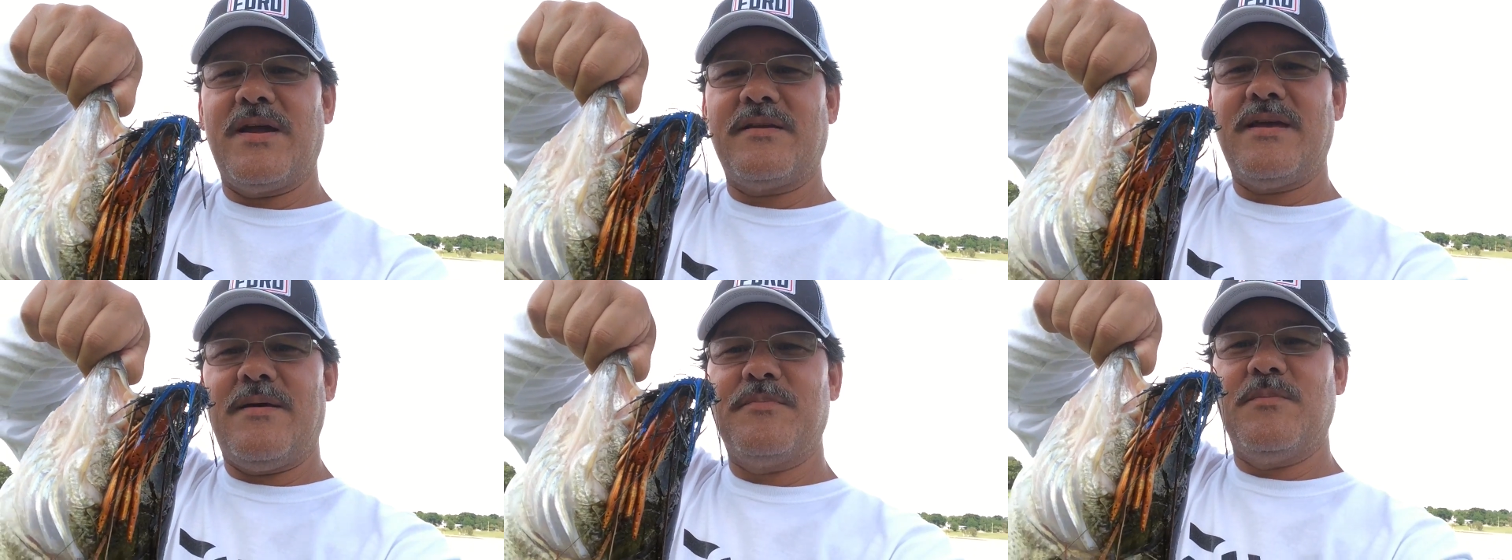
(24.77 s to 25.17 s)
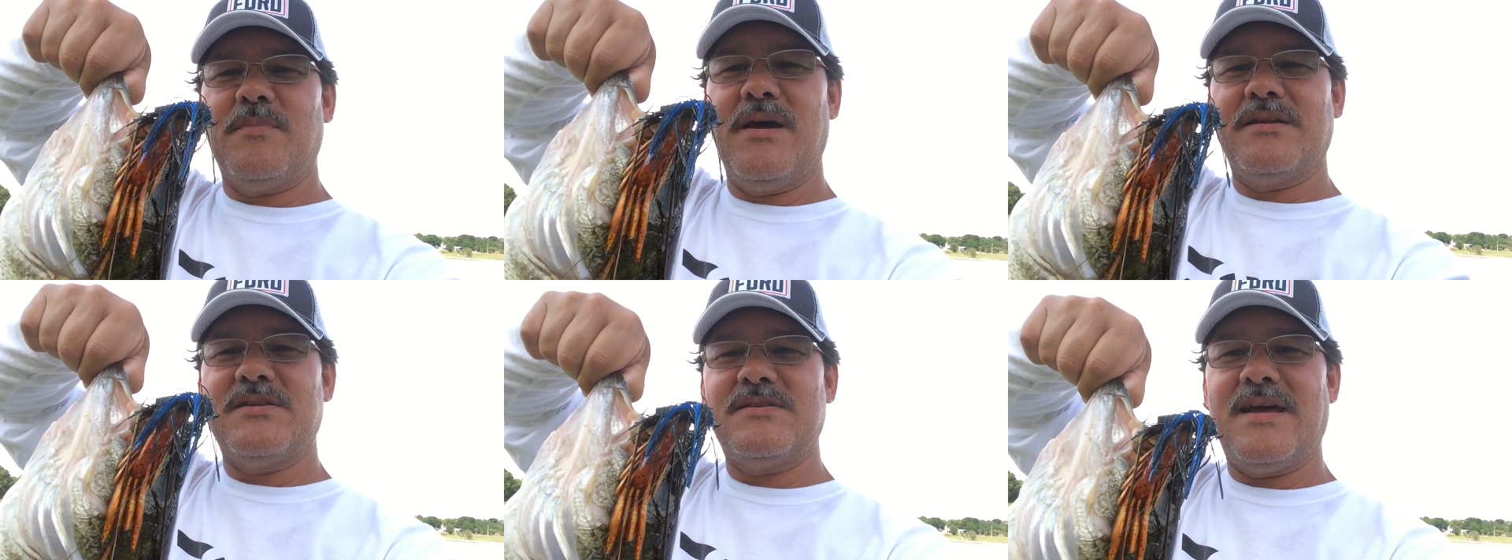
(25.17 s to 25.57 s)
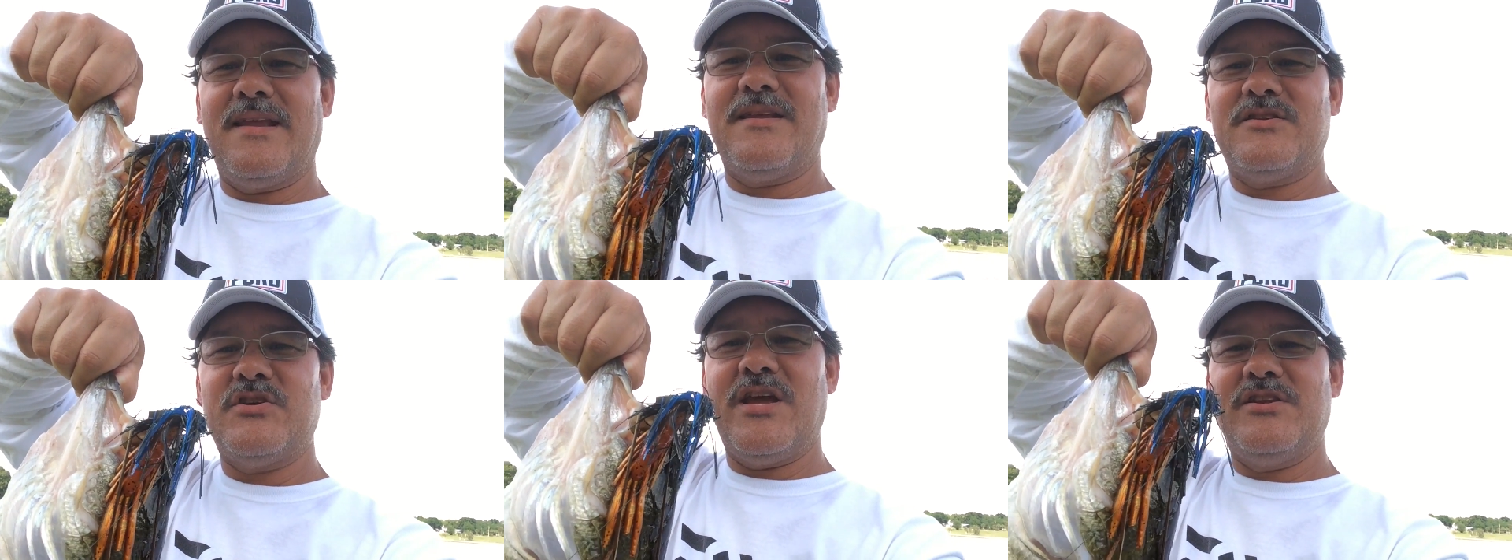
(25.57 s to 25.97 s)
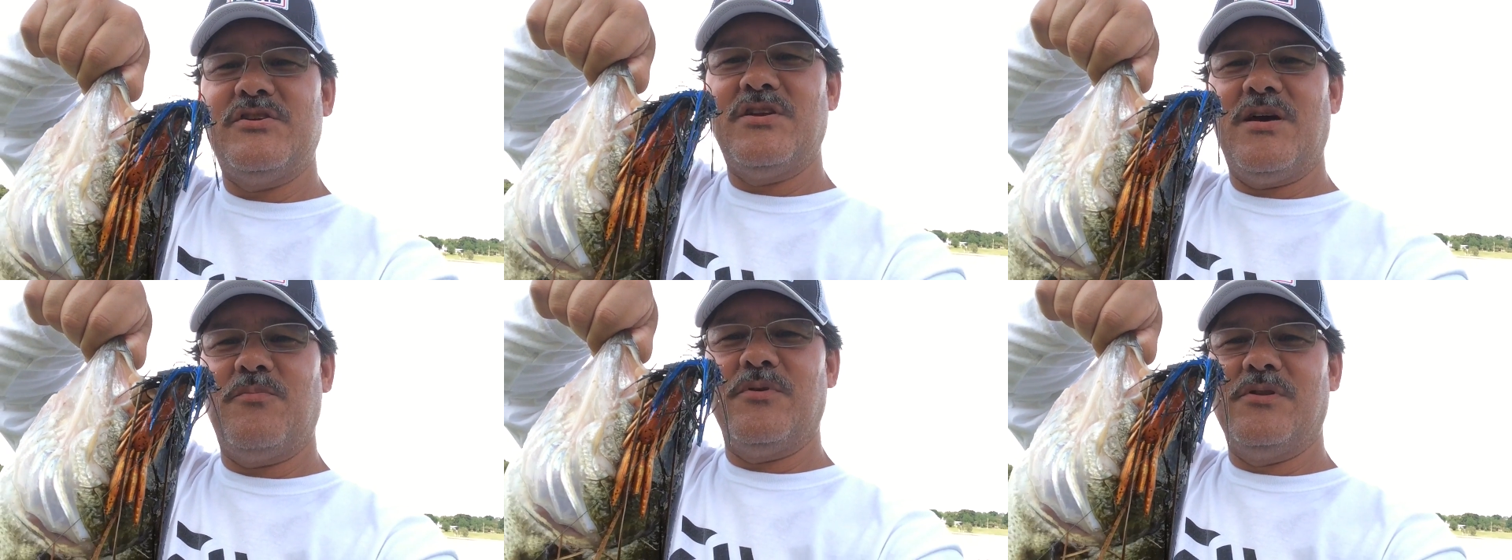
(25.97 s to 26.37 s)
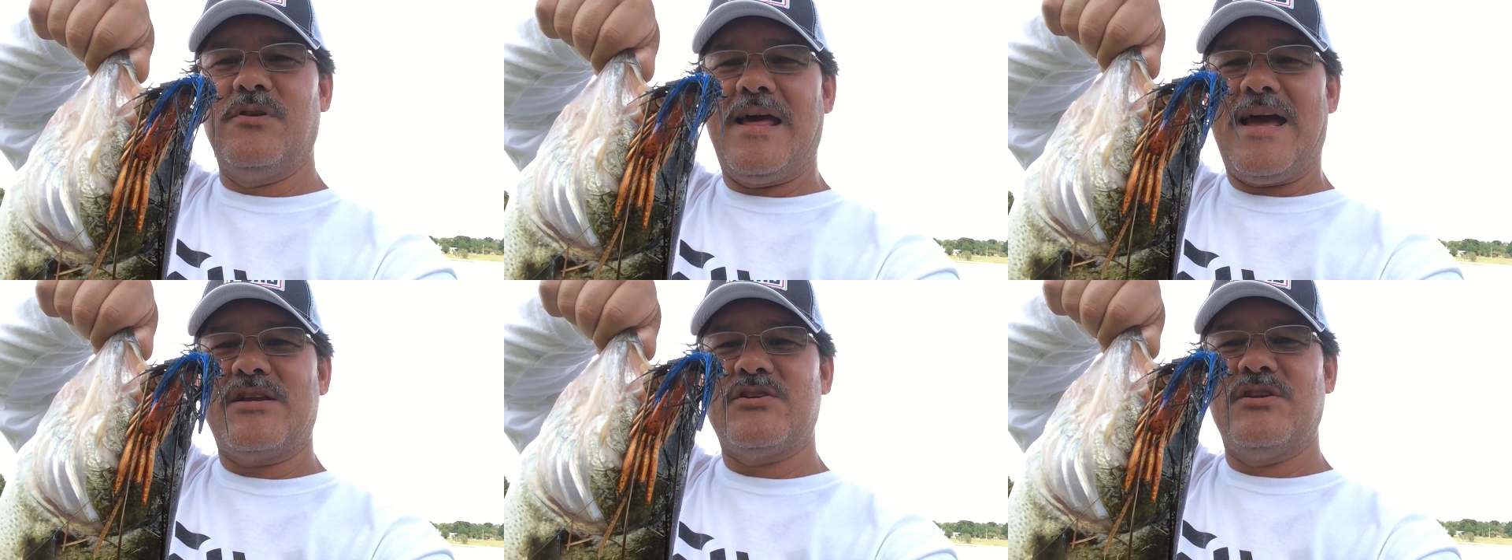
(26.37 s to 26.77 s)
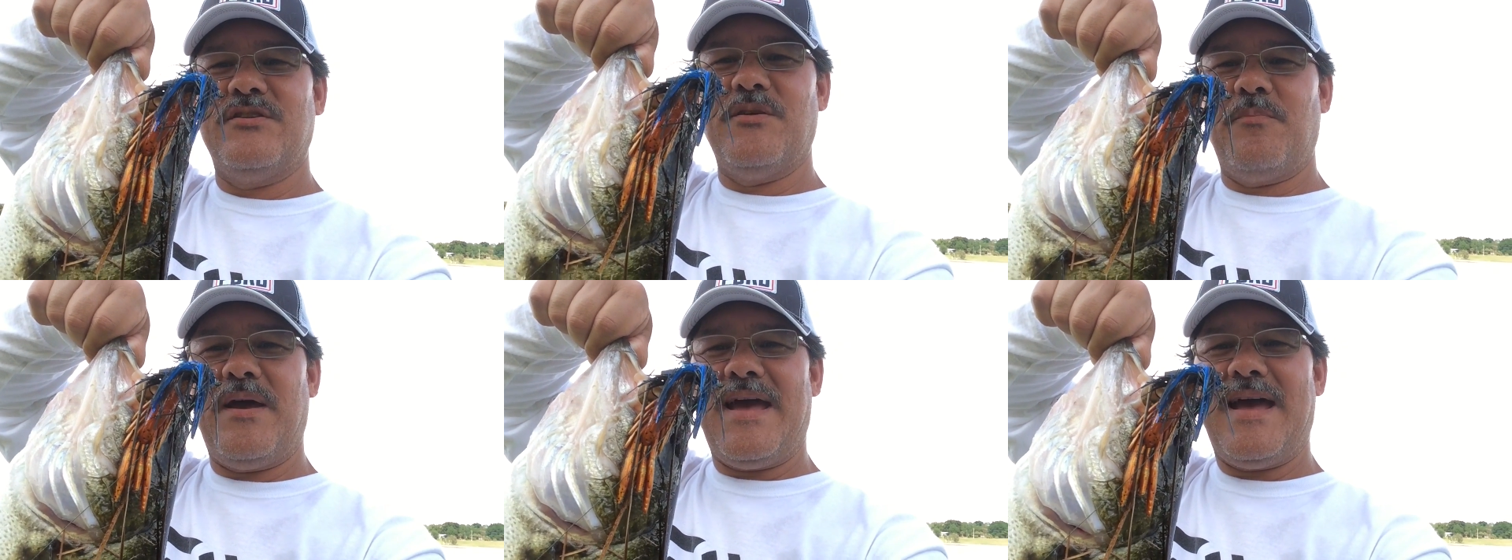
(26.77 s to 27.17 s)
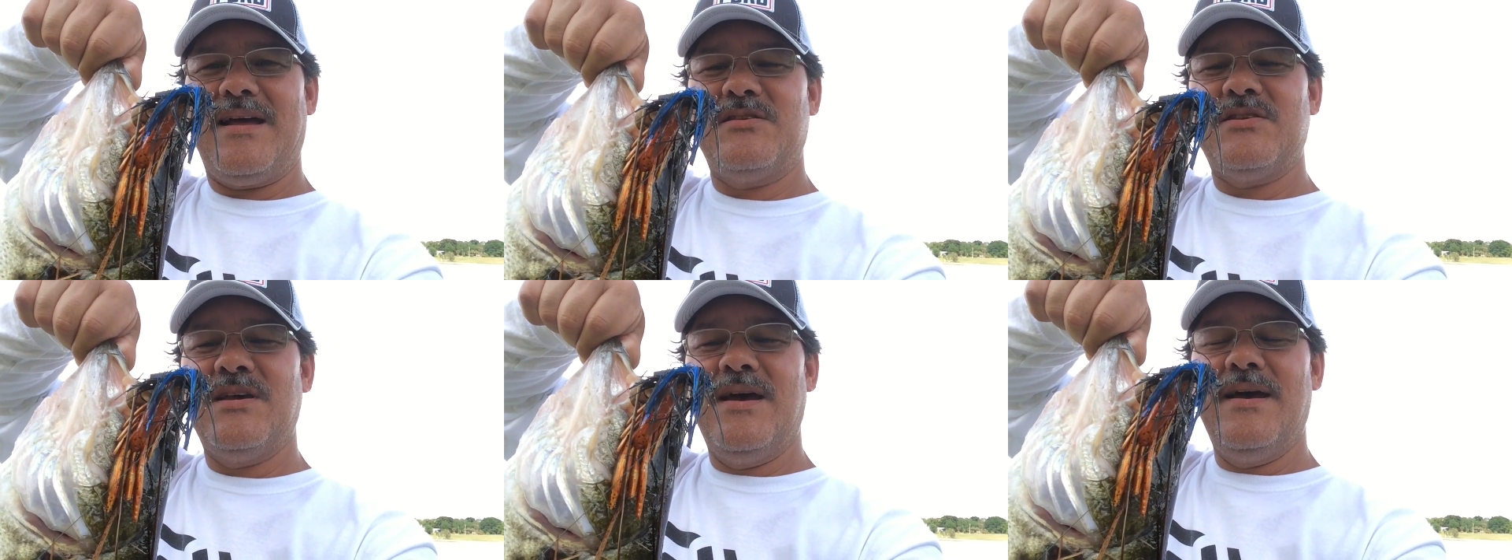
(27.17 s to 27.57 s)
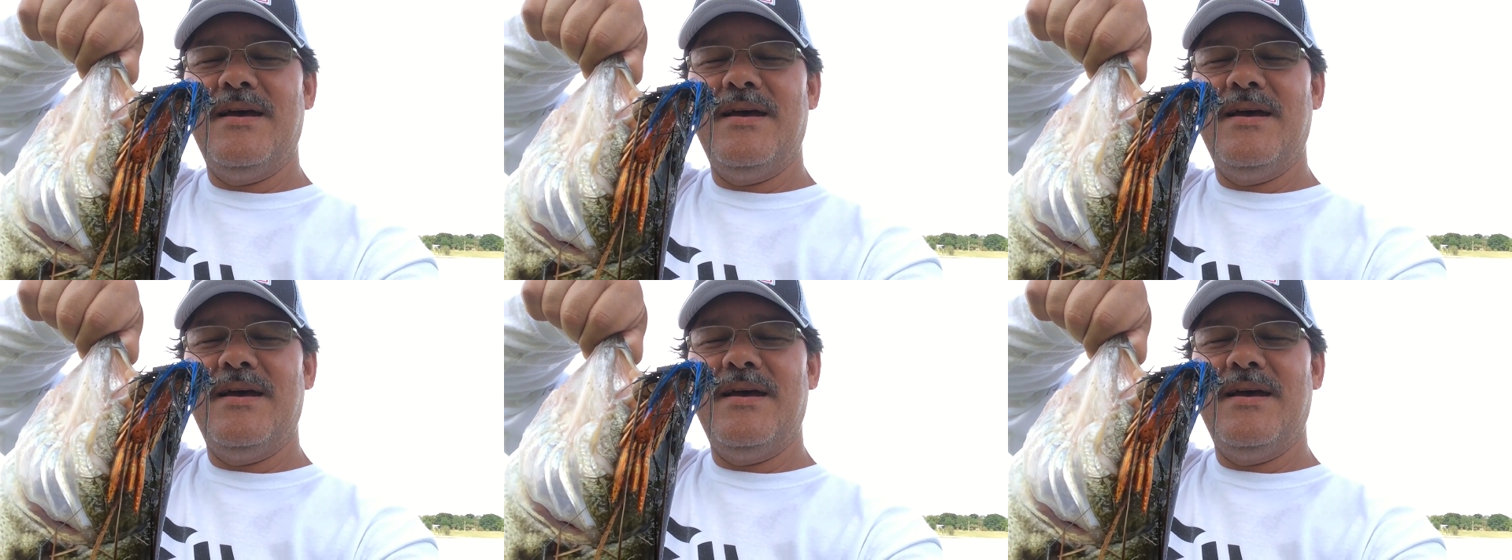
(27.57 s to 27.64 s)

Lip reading: Captain Mike decided to change it up with a little action in the pads,